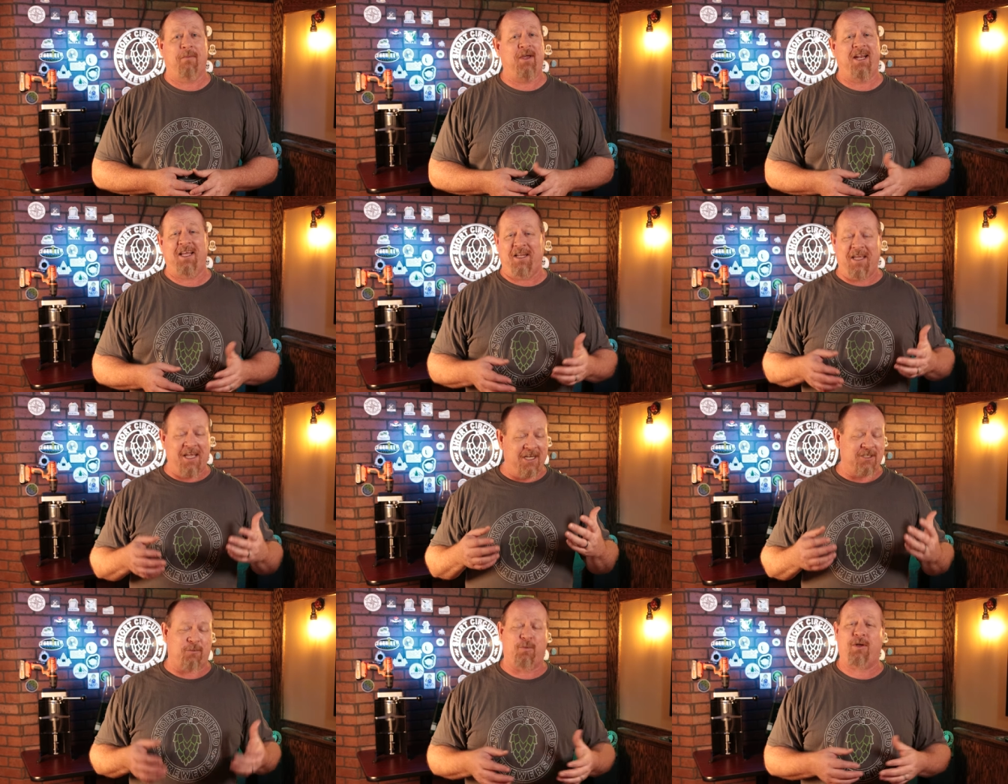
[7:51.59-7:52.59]
I mean, it, it
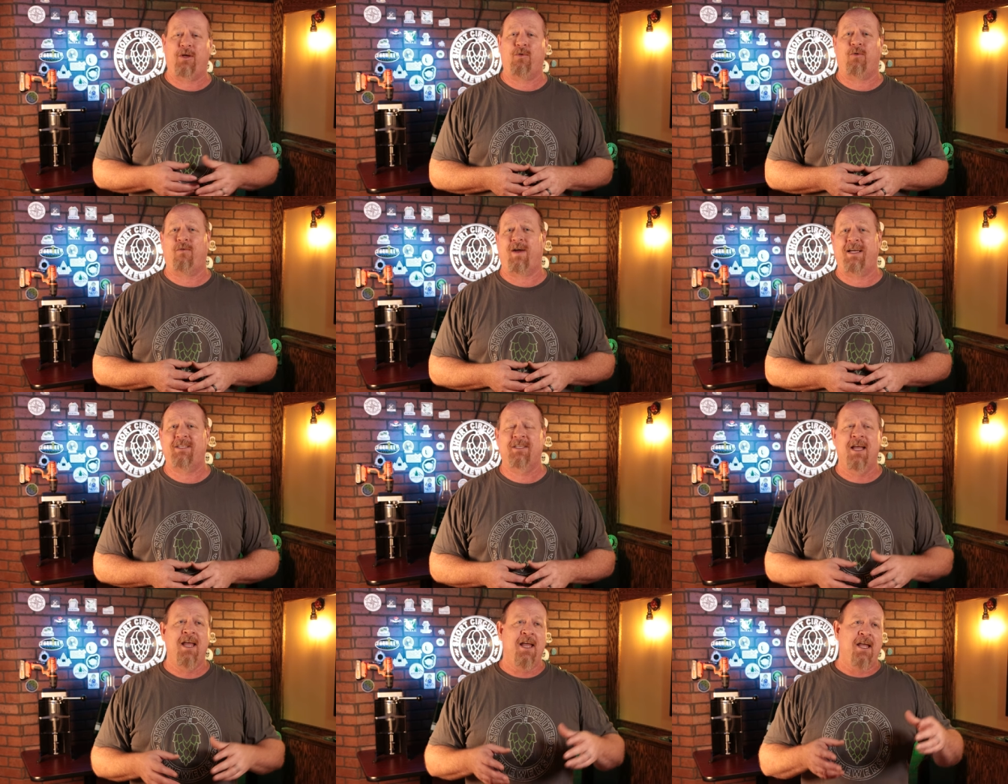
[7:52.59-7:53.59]
is a really cool device.